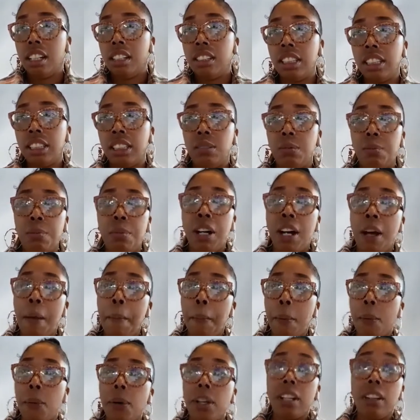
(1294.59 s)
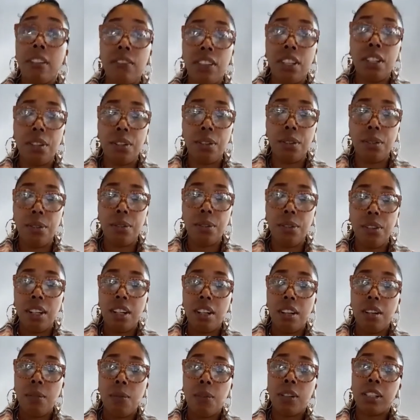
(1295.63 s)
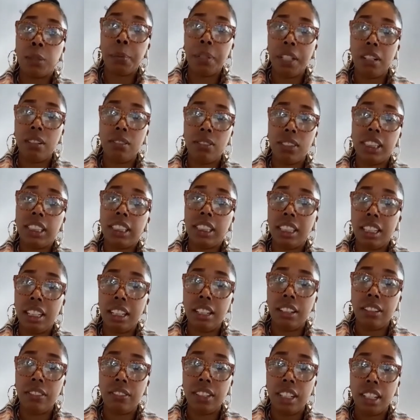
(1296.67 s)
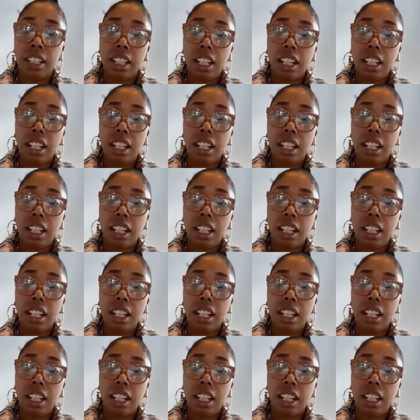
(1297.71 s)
just my point of view was being received.